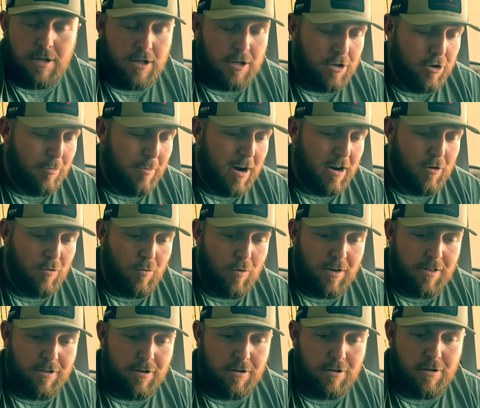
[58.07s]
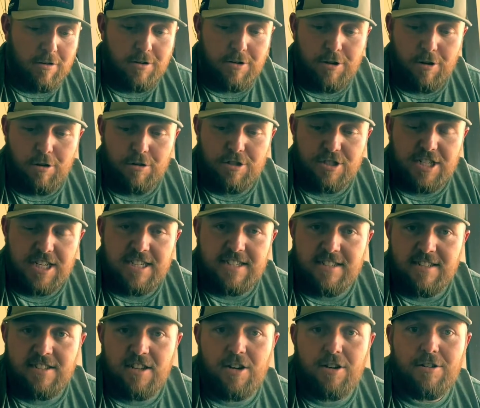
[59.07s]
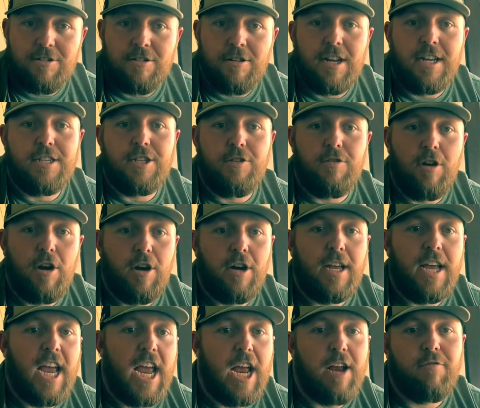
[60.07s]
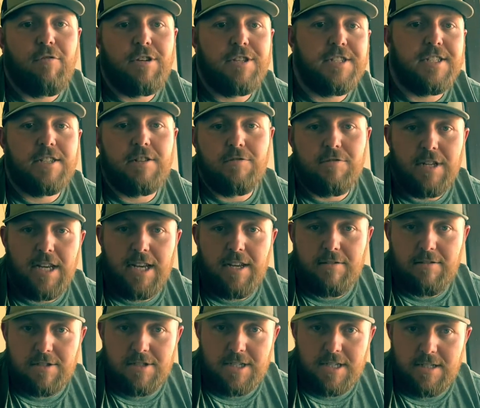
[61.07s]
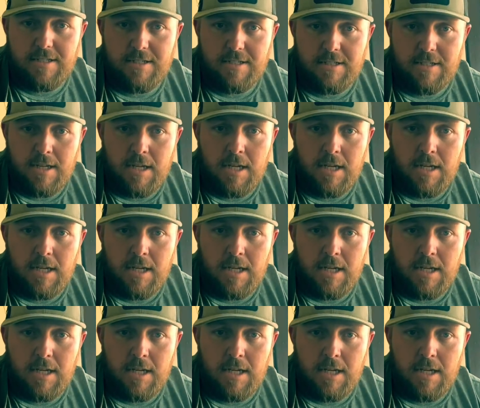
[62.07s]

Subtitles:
No matter whether you're a seasoned hunter and you hunt every single day of the season,